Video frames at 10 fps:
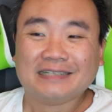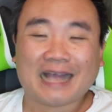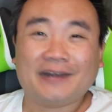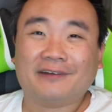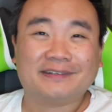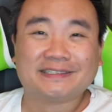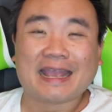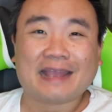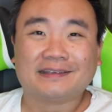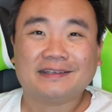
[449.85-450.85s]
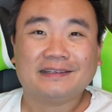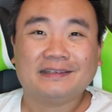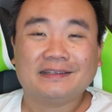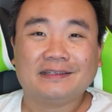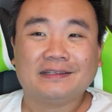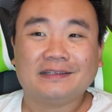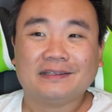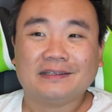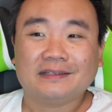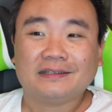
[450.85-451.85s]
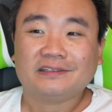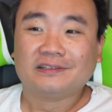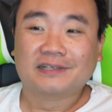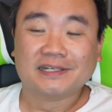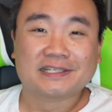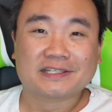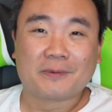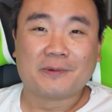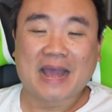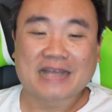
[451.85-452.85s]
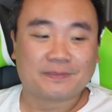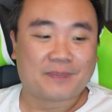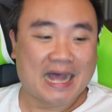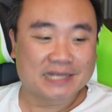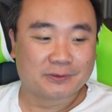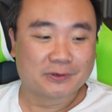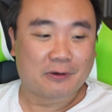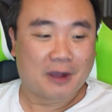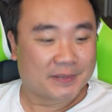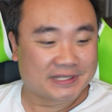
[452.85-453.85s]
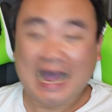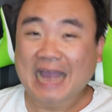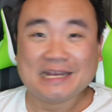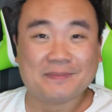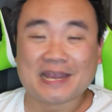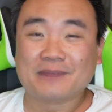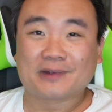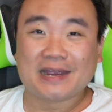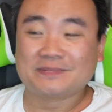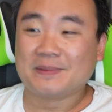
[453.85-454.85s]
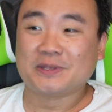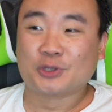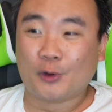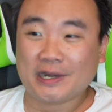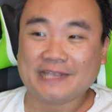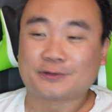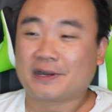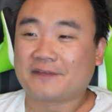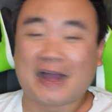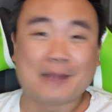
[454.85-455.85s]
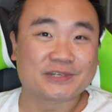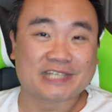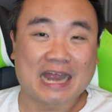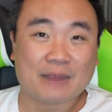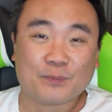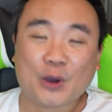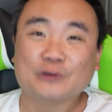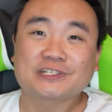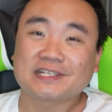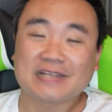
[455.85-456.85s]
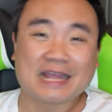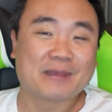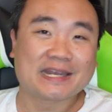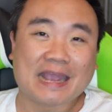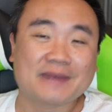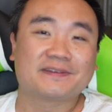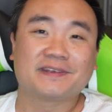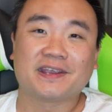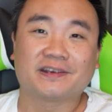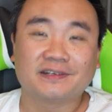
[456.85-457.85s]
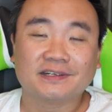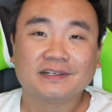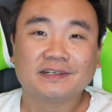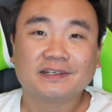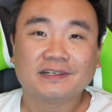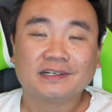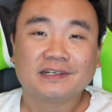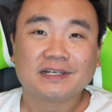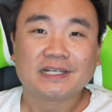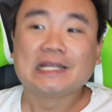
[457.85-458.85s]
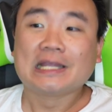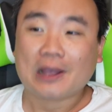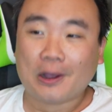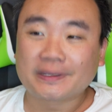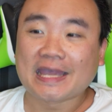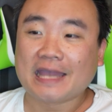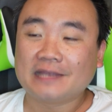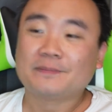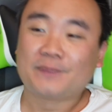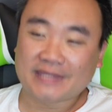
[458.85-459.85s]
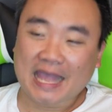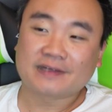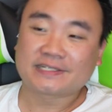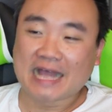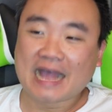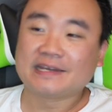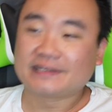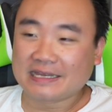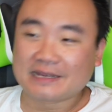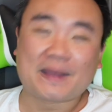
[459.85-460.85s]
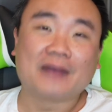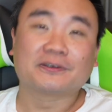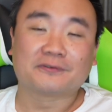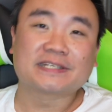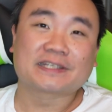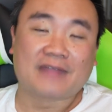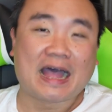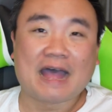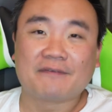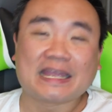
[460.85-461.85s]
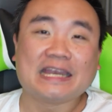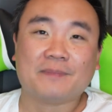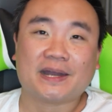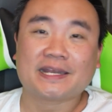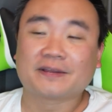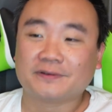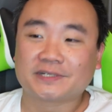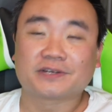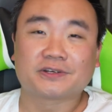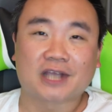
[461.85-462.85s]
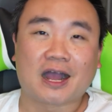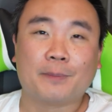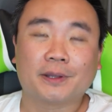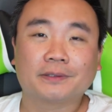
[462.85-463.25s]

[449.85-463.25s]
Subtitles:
I don't understand. Because the double master box will go up a tiny bit in price, maybe 20-25% at most by the end of the year. Okay, put that aside and think about the risk of not having any money and losing your job.